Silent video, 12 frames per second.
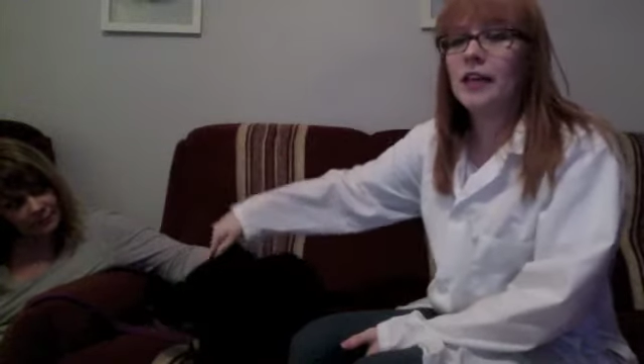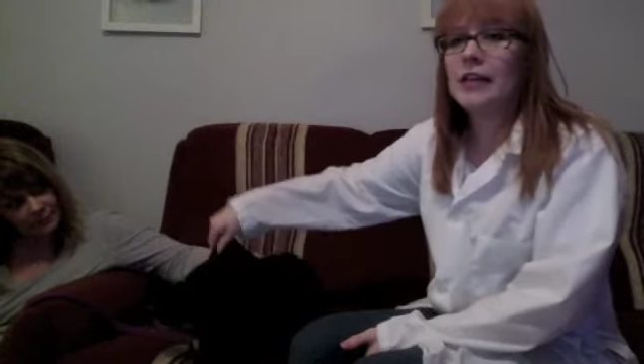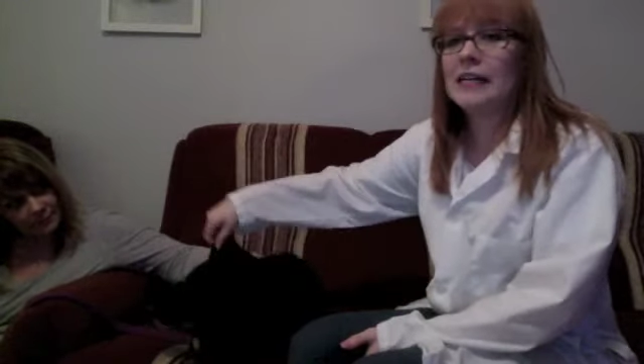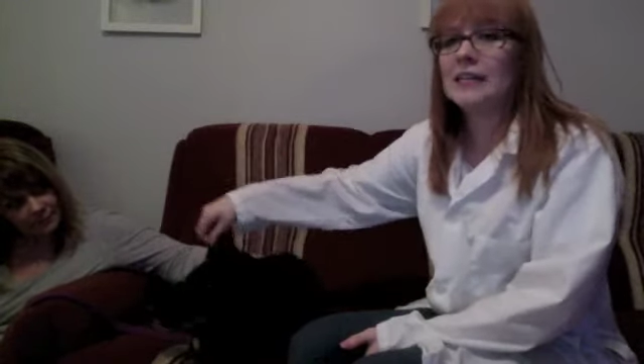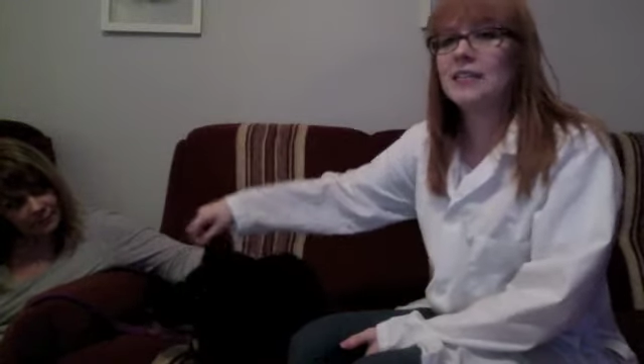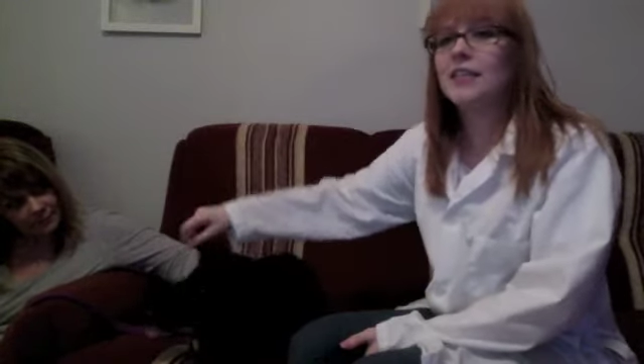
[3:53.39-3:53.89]

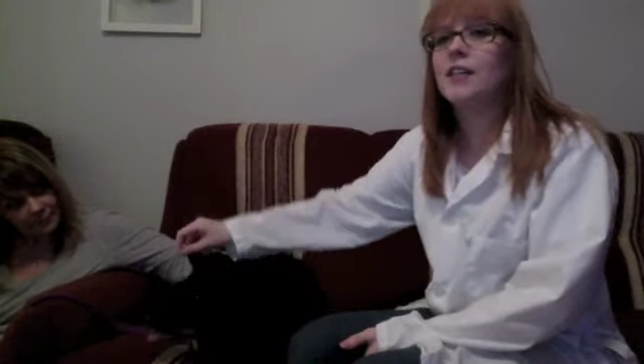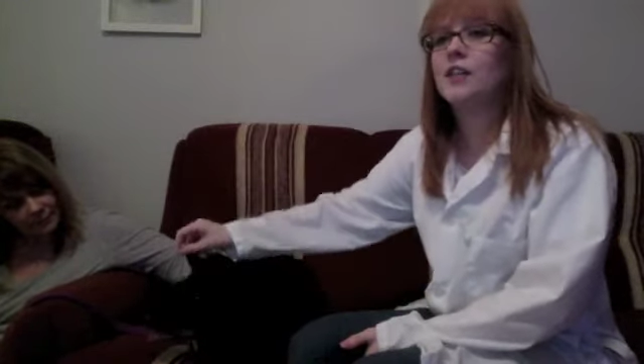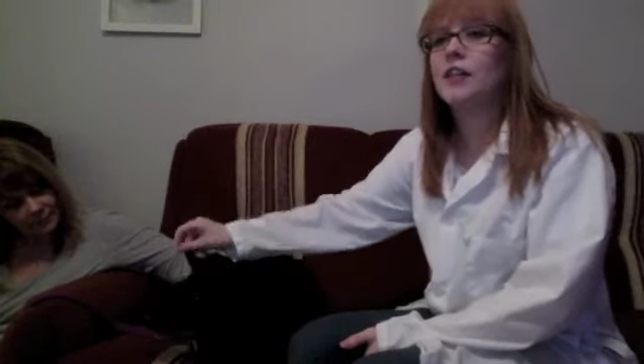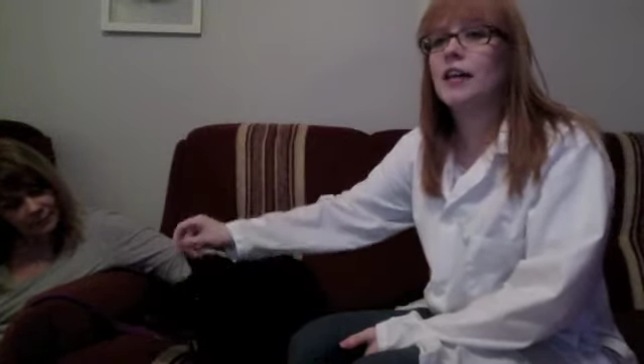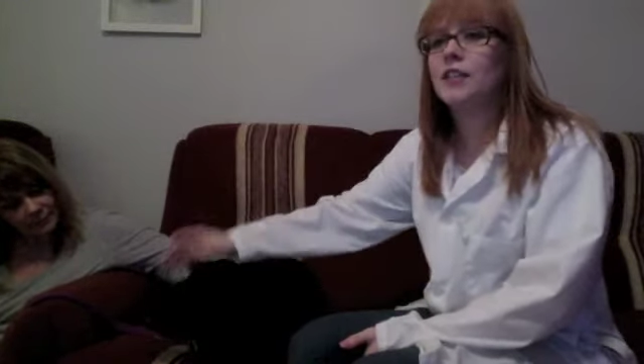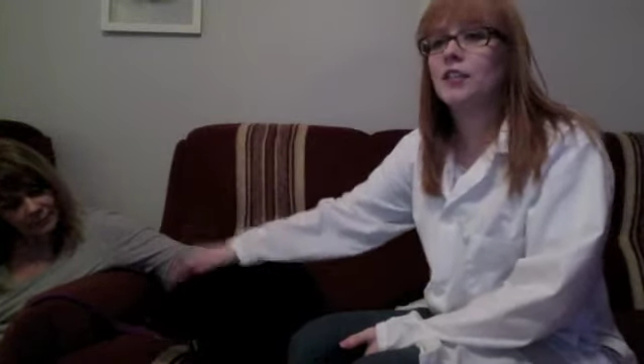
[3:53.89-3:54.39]
Next, I look
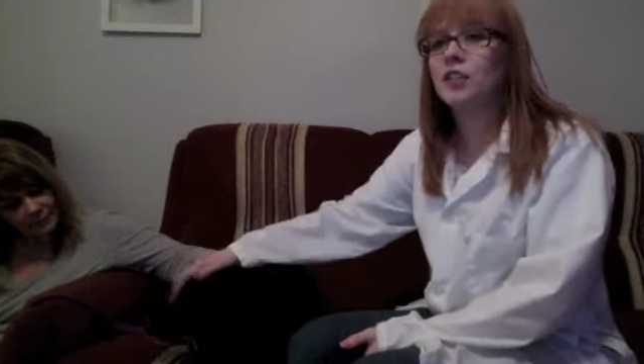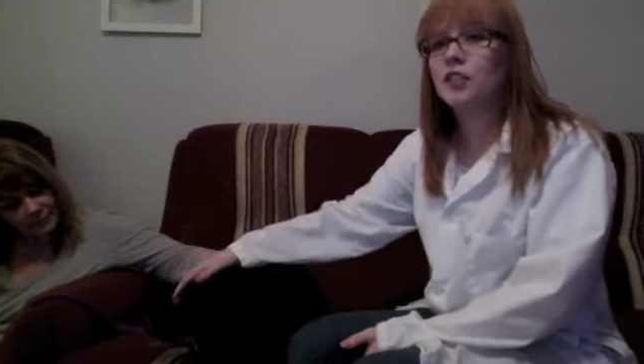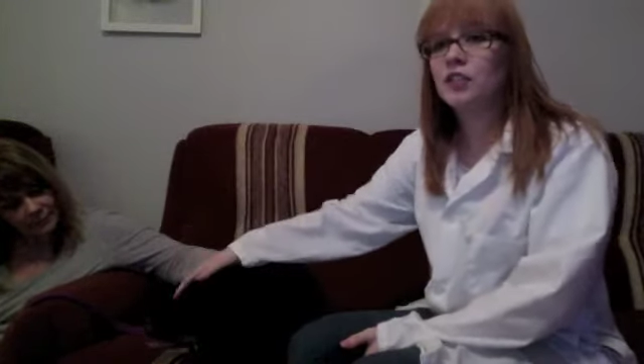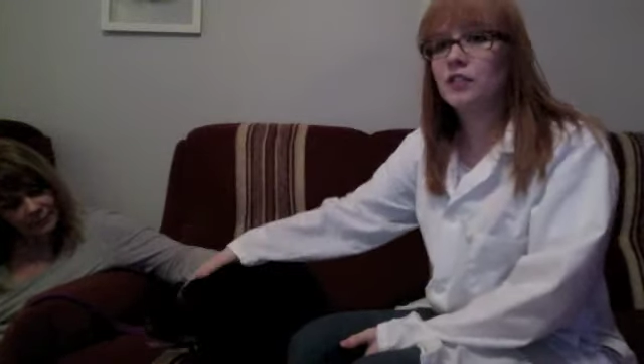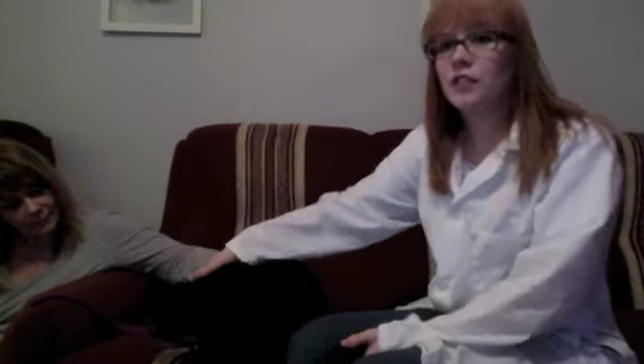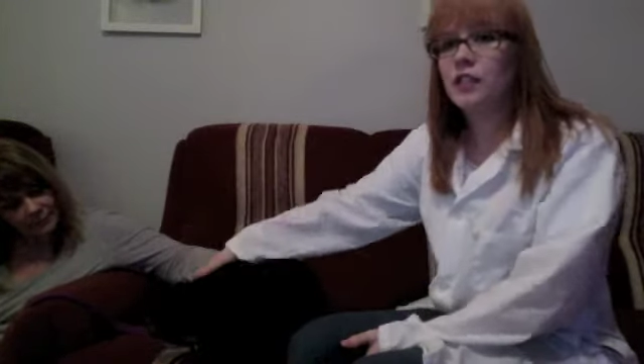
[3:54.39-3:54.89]
at the
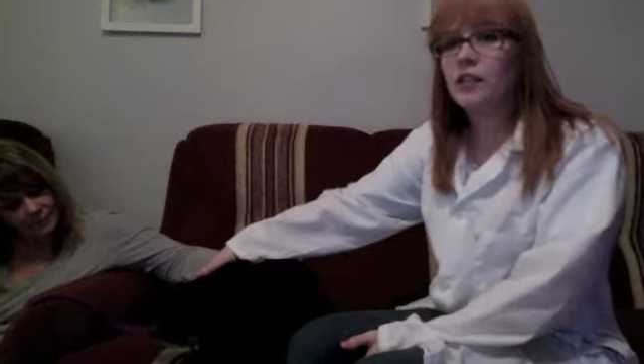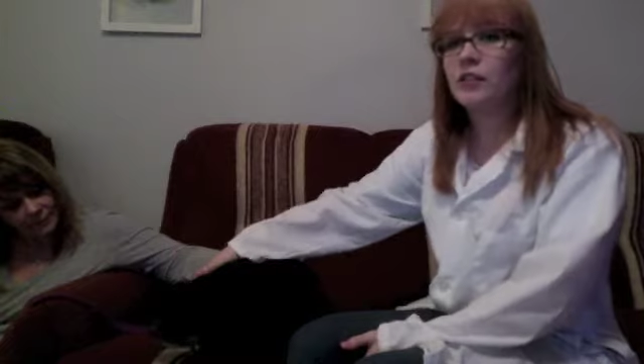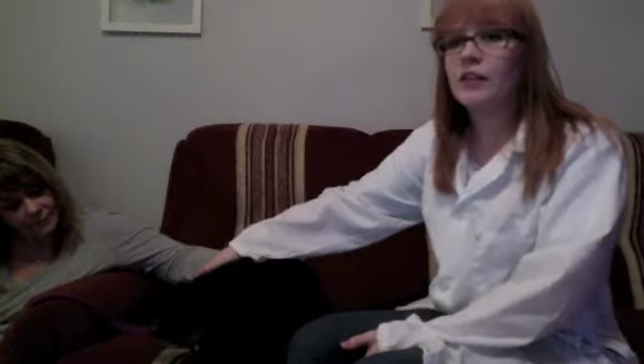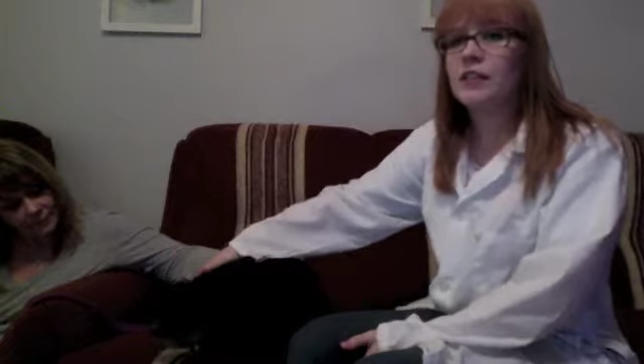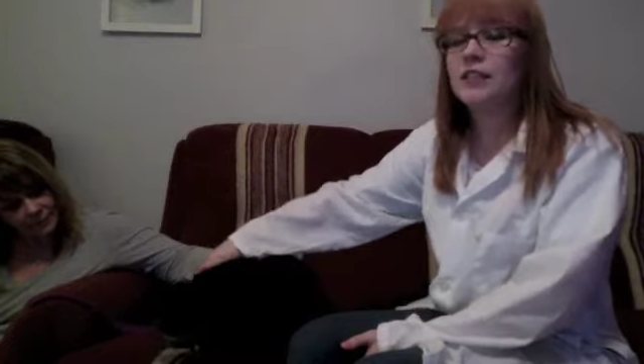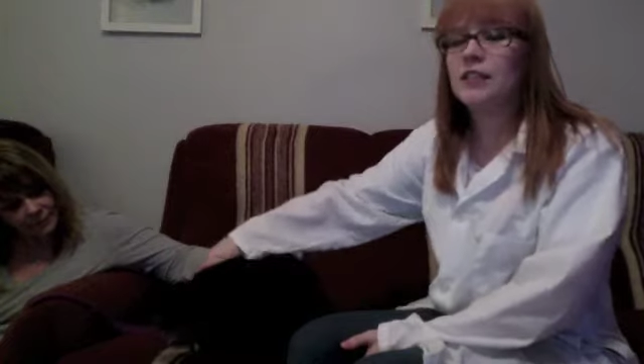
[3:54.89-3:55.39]
gingiva
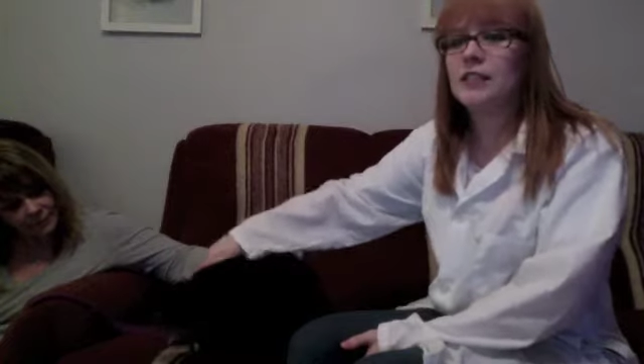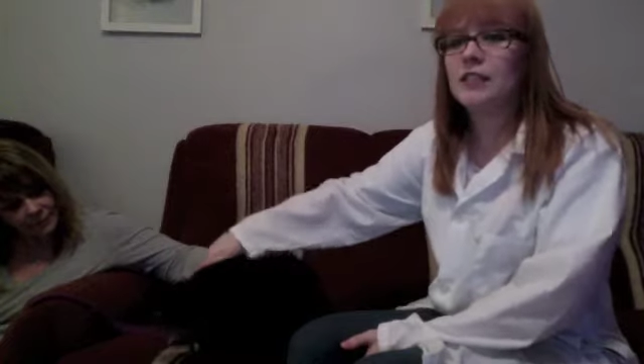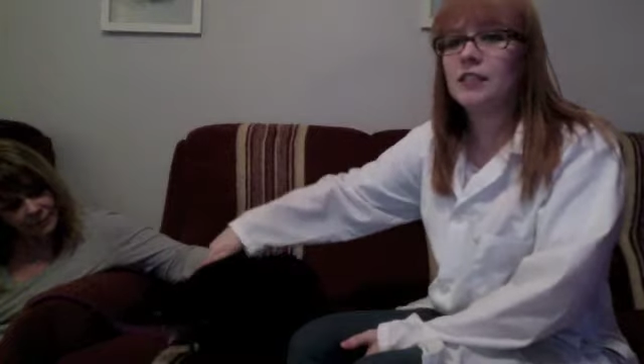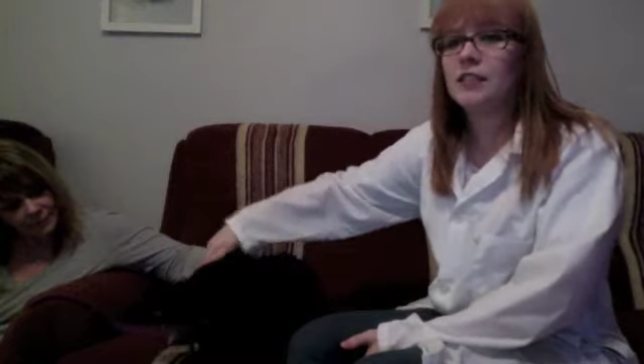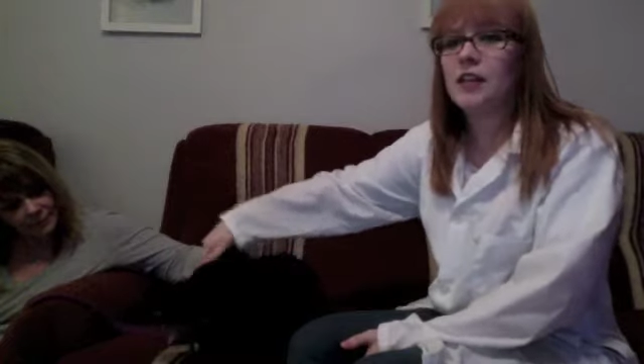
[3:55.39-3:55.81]
around the teeth.